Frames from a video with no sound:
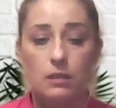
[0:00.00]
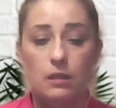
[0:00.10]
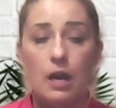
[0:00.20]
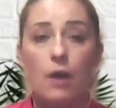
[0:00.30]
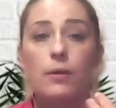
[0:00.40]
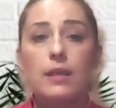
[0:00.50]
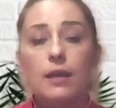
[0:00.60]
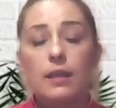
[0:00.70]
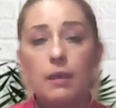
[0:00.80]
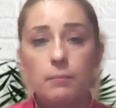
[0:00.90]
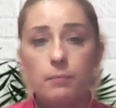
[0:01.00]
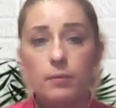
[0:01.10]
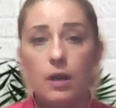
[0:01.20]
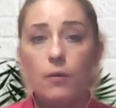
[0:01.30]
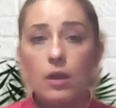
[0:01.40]
how we can keep
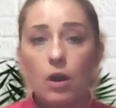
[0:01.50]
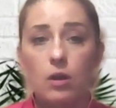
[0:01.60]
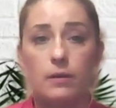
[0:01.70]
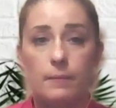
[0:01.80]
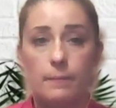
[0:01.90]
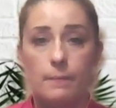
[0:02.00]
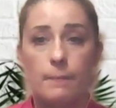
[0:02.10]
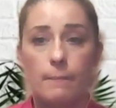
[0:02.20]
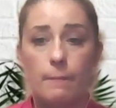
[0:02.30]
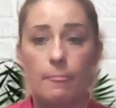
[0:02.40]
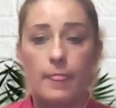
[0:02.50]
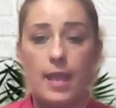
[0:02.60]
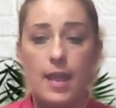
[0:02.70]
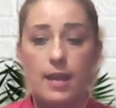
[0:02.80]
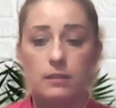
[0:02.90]
going on
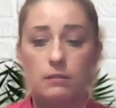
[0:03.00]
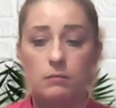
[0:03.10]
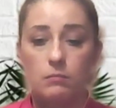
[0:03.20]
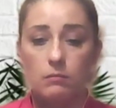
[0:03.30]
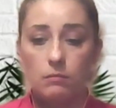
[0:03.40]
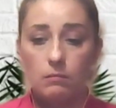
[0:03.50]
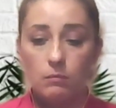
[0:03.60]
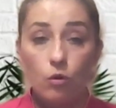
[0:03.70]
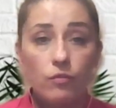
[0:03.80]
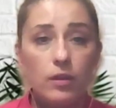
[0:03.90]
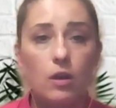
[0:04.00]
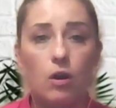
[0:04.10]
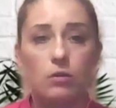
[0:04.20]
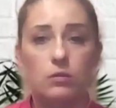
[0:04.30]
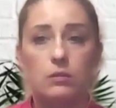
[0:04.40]
and moving
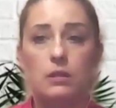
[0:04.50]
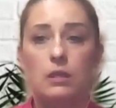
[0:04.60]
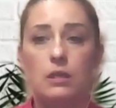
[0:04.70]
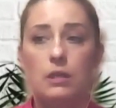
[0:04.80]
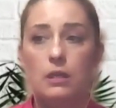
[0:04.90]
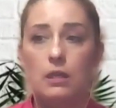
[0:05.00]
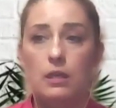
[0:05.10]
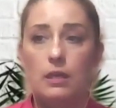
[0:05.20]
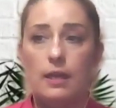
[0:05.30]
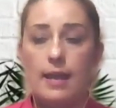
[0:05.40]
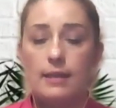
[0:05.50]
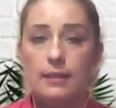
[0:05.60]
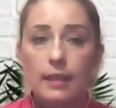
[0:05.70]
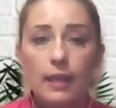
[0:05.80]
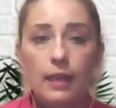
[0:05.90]
on and
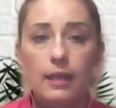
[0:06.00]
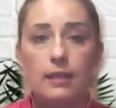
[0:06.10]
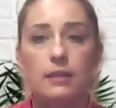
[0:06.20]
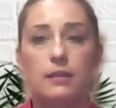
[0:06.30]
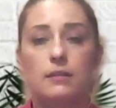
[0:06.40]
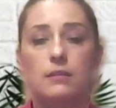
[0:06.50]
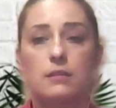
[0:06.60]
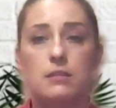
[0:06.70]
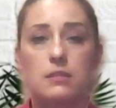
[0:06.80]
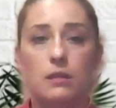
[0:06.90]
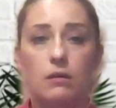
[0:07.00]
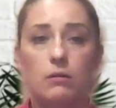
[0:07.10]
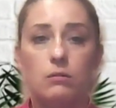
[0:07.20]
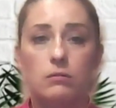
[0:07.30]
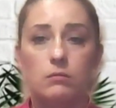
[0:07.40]
healing.
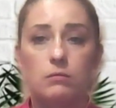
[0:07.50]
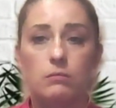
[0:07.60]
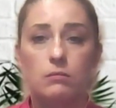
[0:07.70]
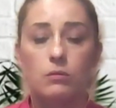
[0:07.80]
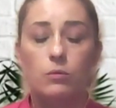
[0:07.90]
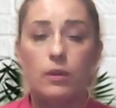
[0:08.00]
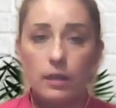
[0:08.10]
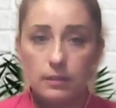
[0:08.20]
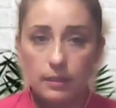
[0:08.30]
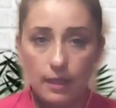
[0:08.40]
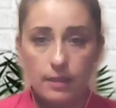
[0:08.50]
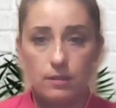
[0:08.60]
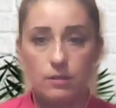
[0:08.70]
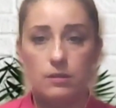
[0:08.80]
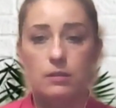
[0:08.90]
So we are
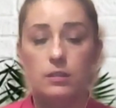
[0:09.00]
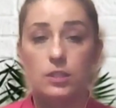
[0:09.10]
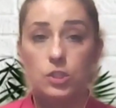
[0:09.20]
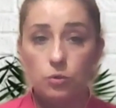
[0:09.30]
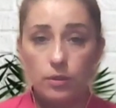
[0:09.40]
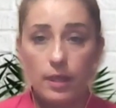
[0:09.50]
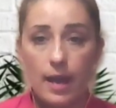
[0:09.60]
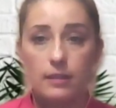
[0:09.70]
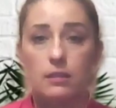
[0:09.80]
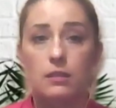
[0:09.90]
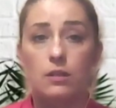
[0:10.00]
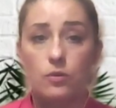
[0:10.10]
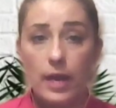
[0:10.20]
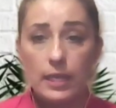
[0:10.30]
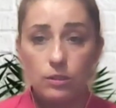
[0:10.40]
together. Do that.
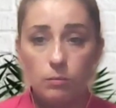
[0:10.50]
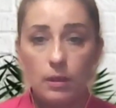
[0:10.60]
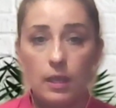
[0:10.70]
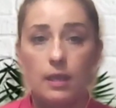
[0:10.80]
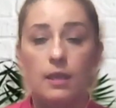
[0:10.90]
Write to me.